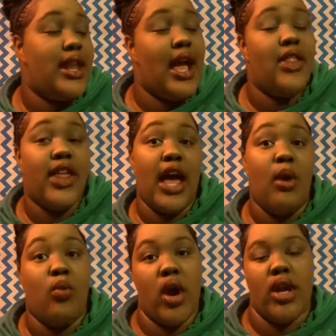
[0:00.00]
Now that
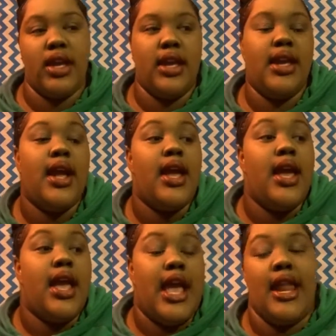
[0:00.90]
I'm working
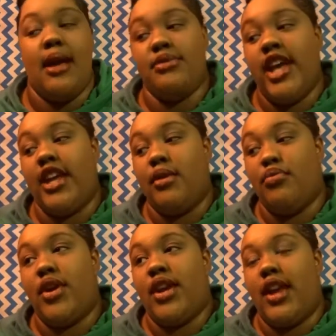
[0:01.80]
and I'm taking a
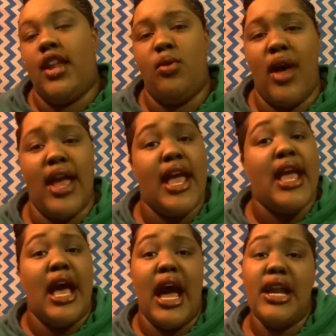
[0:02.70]
break anyway,
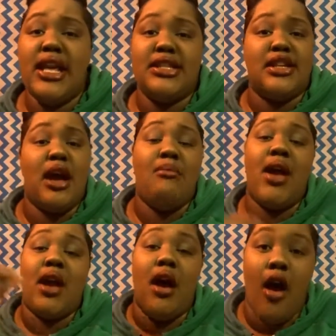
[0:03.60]
I need to come
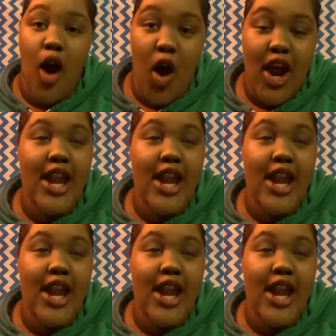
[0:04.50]
back hard.